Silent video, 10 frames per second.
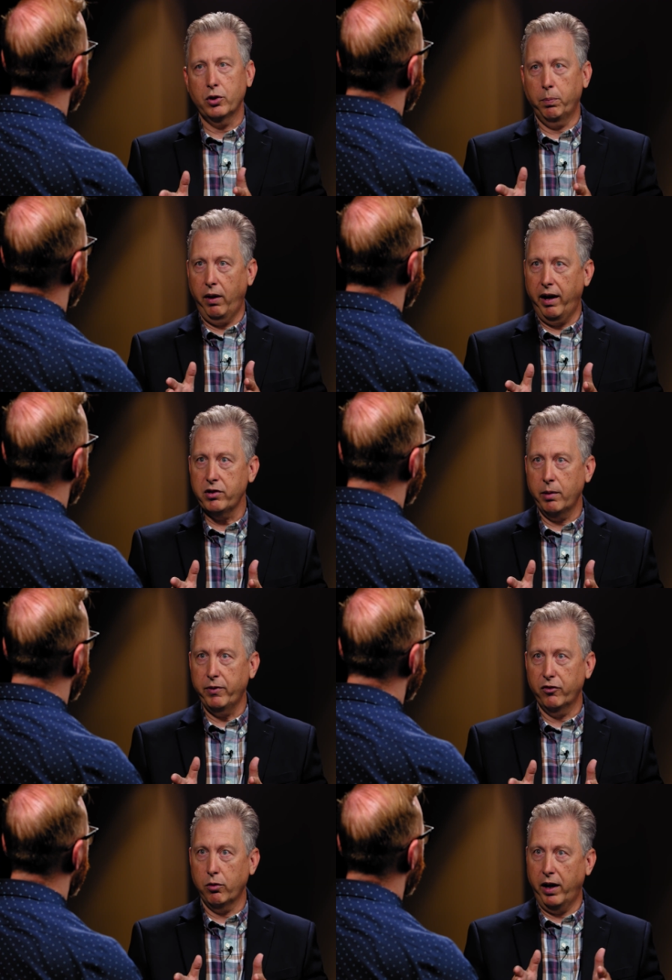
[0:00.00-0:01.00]
supply
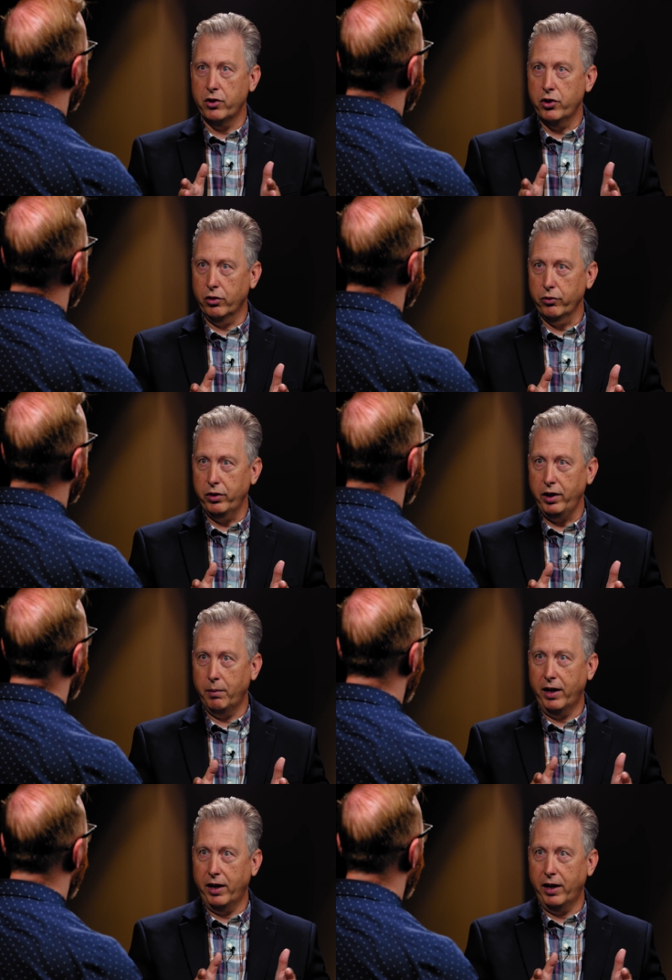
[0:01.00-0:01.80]
something for my children and